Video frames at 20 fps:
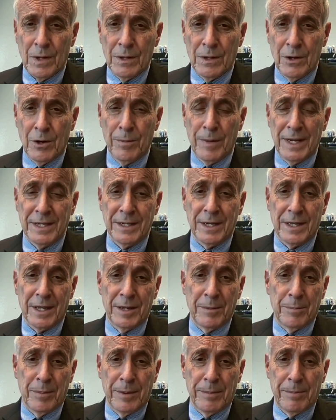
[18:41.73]
Right. That are
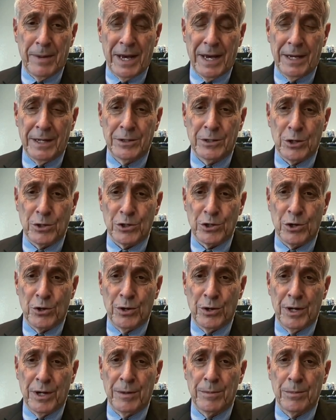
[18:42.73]
basically paid Social
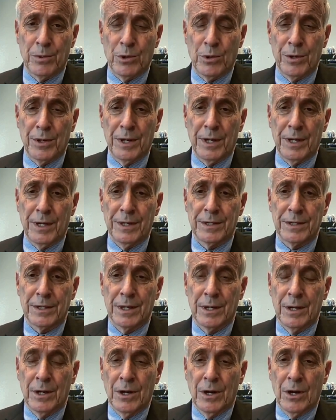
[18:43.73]
Security
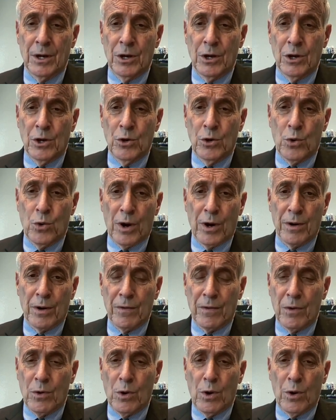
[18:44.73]
employees who
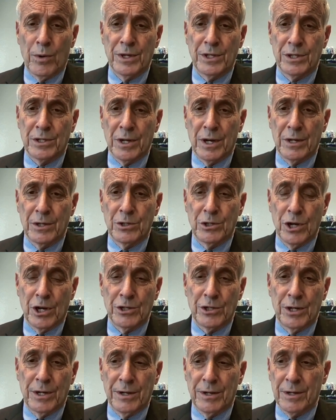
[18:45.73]
are always
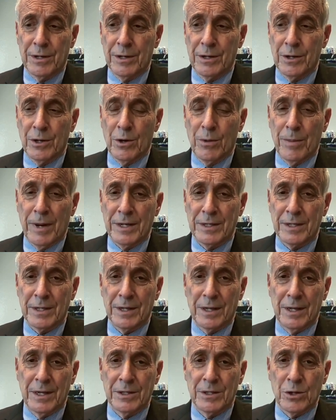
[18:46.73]
judging,
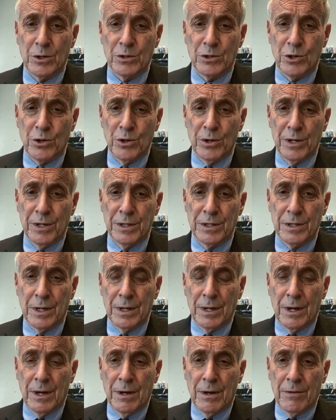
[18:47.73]
basically in Social Security's
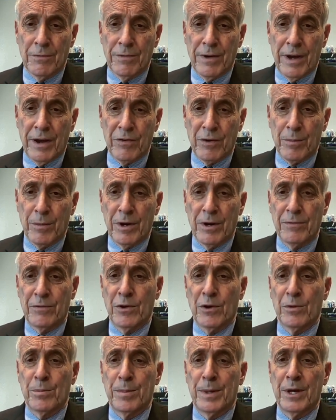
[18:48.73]
favor. But
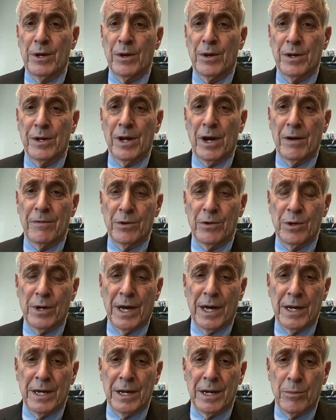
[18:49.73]
if you appeal enough,
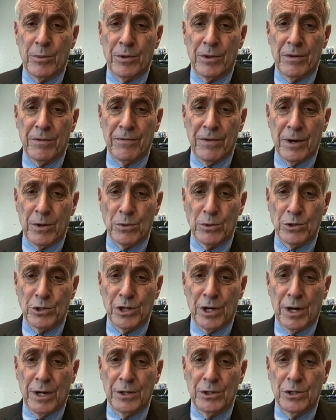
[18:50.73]
you end up with a federal
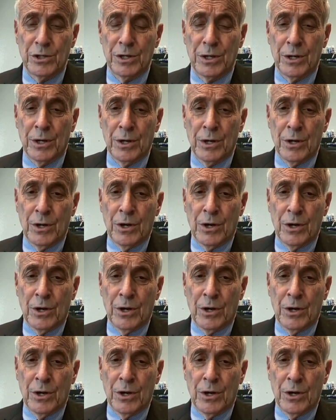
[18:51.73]
judge